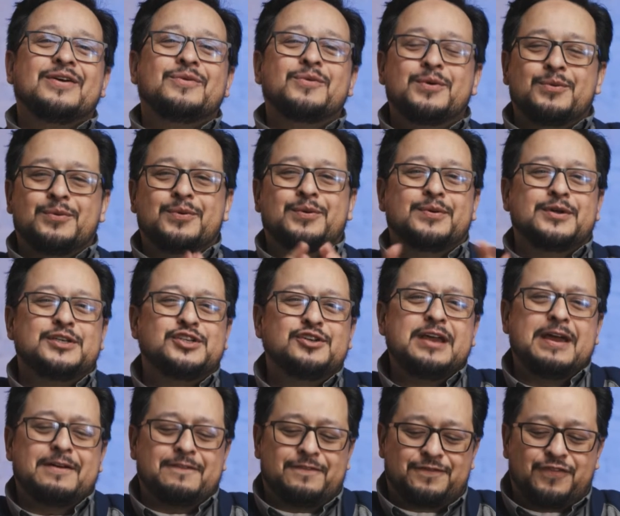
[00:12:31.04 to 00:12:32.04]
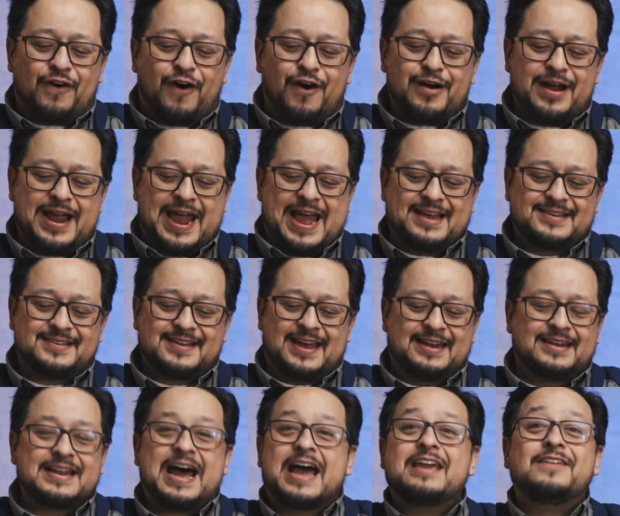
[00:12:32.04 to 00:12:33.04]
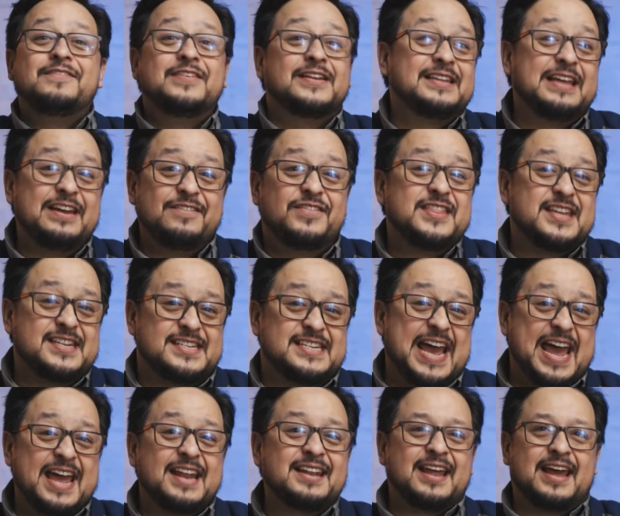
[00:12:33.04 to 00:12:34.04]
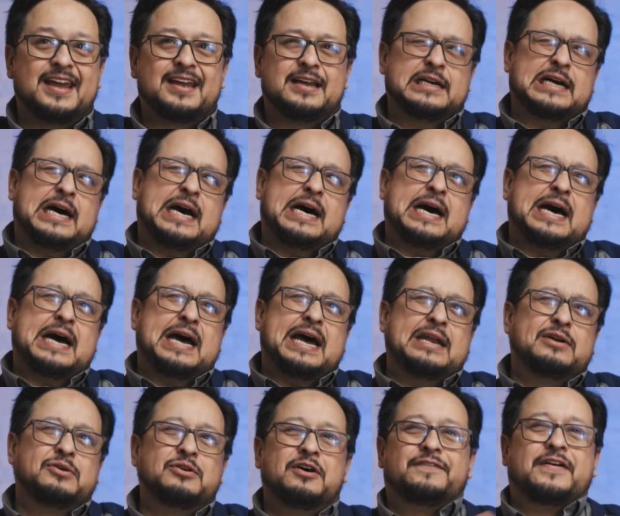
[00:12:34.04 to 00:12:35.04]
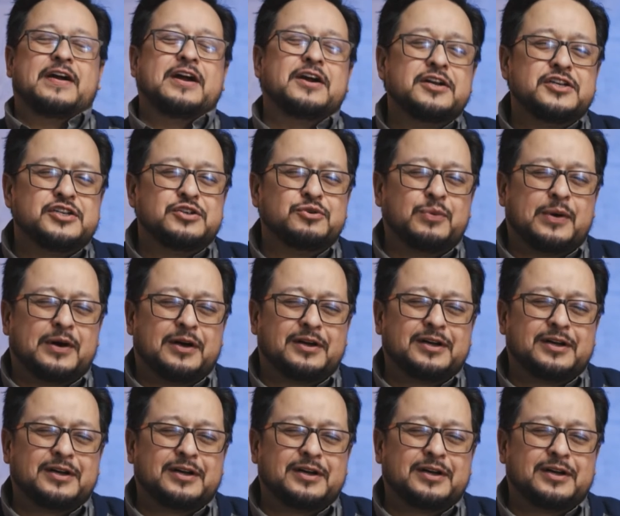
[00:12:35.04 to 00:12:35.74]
would you get far as like not even leaving the tent like ah, i don't know if i heard you well